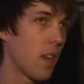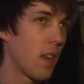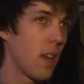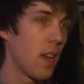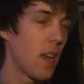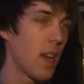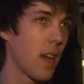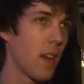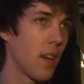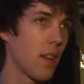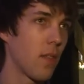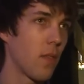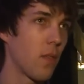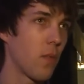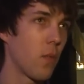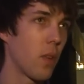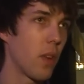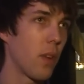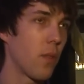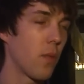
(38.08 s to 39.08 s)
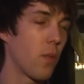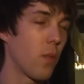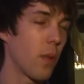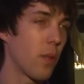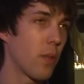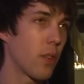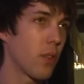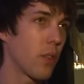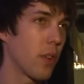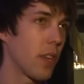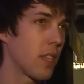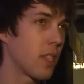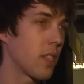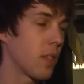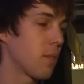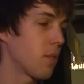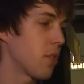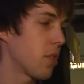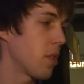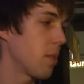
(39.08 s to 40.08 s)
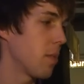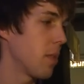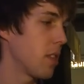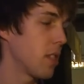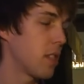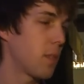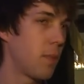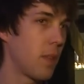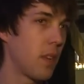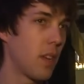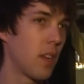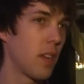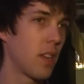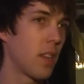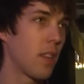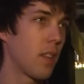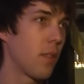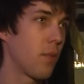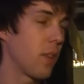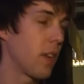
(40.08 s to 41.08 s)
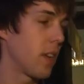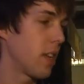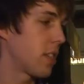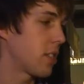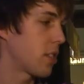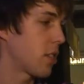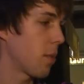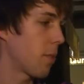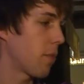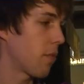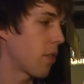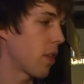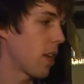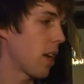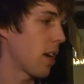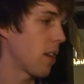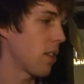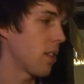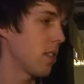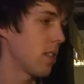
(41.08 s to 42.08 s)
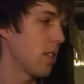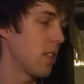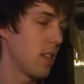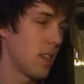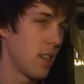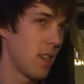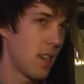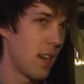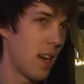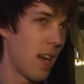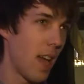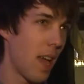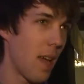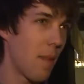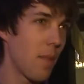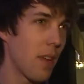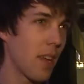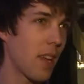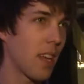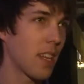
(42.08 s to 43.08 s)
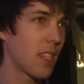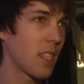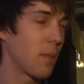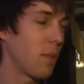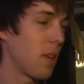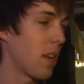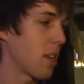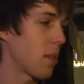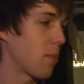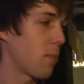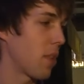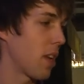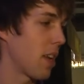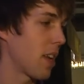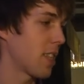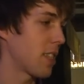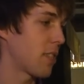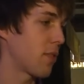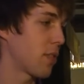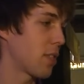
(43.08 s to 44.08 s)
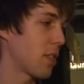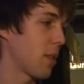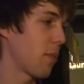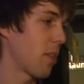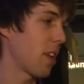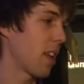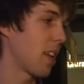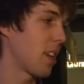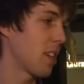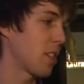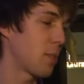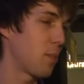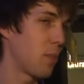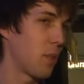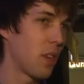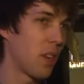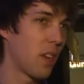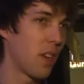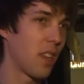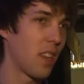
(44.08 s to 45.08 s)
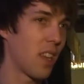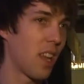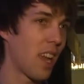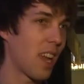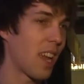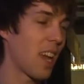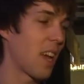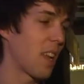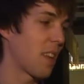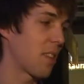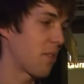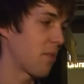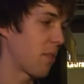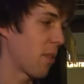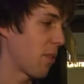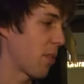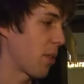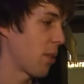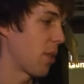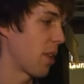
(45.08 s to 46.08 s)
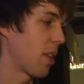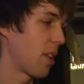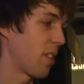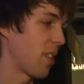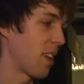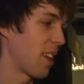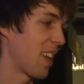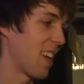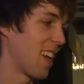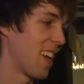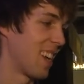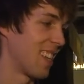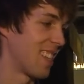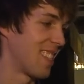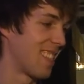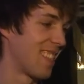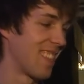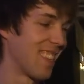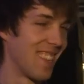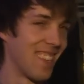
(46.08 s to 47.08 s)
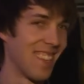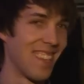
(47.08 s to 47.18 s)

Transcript: Yeah, we were doing some tournaments, but we stopped for now. I am making some other plans for something else, but I can't reveal anything yet.